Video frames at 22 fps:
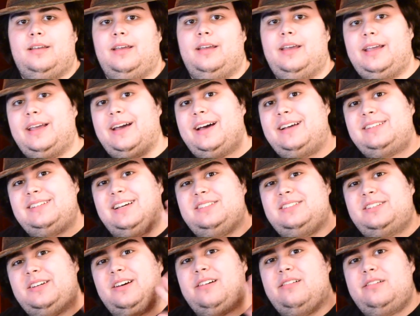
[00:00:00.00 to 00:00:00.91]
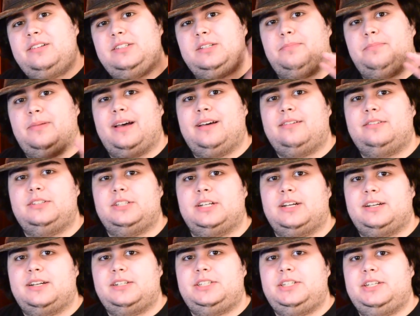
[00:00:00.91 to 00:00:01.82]
Hey guys, how's it going? It's your pal
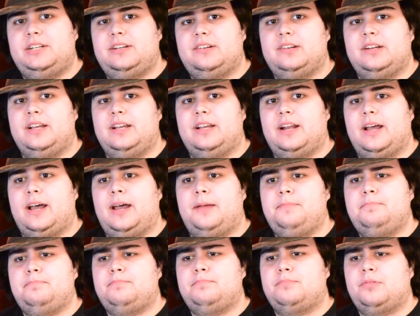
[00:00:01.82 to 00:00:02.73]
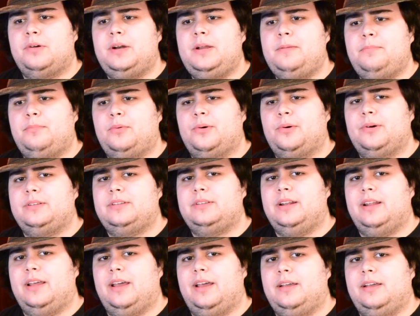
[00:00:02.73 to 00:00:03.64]
Josh here, and I'm pretty bored
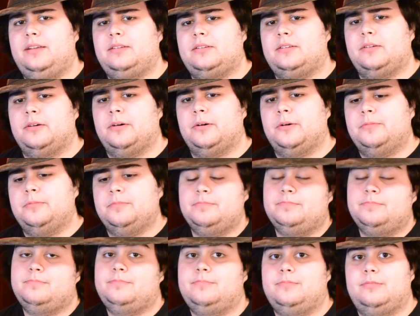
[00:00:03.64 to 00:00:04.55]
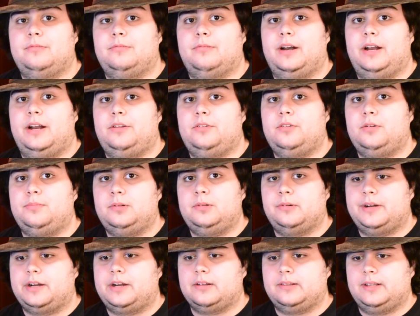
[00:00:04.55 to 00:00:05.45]
today, so why not do a
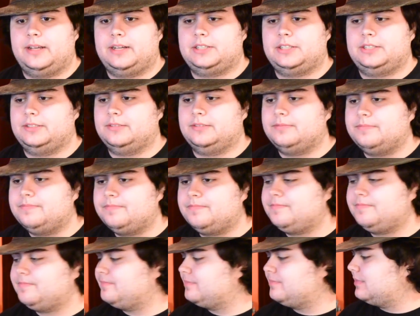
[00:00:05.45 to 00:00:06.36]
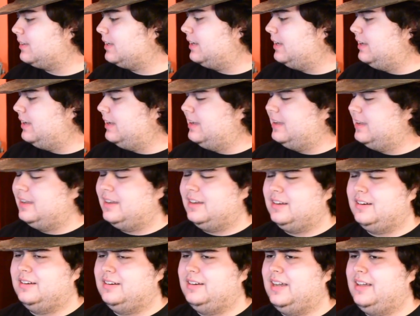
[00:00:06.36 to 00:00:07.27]
Blu-ray collection?
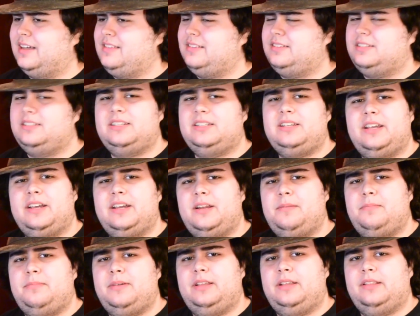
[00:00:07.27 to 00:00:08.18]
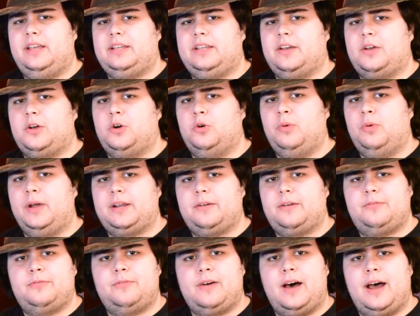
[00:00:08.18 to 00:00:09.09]
Now, this isn't gonna be like a
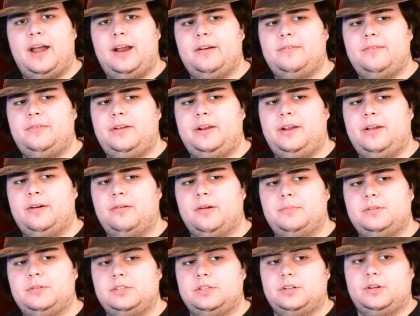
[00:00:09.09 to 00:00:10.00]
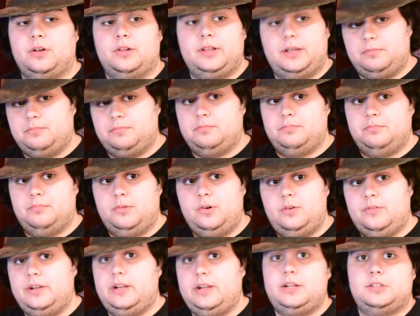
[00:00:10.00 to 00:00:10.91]
quick fire video where I'm just gonna go like,
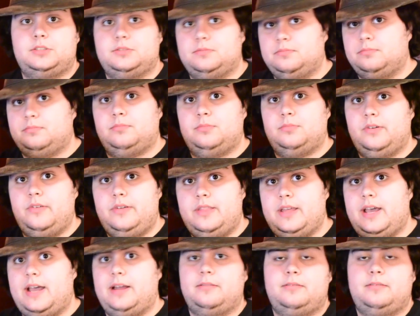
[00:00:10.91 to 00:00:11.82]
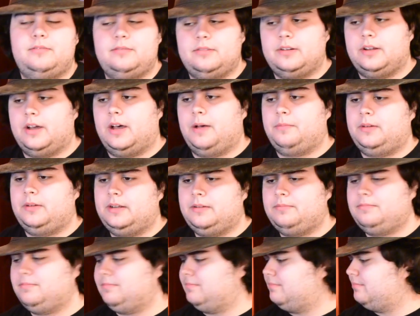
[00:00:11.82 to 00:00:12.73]
movie this, movie that. No, I'm
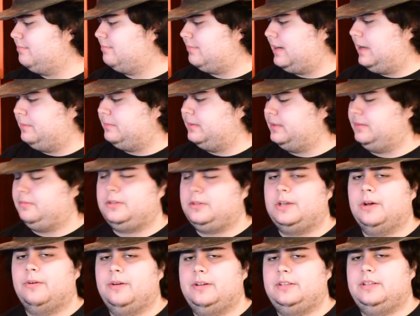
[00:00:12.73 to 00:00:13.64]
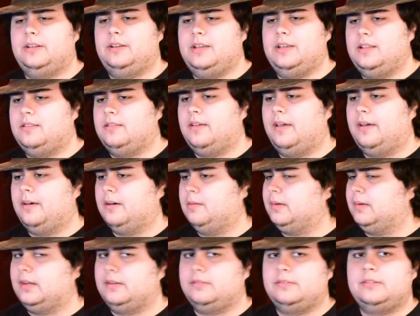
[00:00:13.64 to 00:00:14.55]
gonna probably go into detail
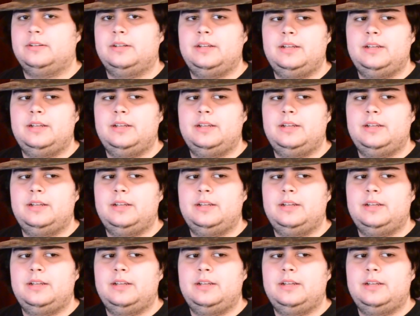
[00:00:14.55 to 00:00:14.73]
about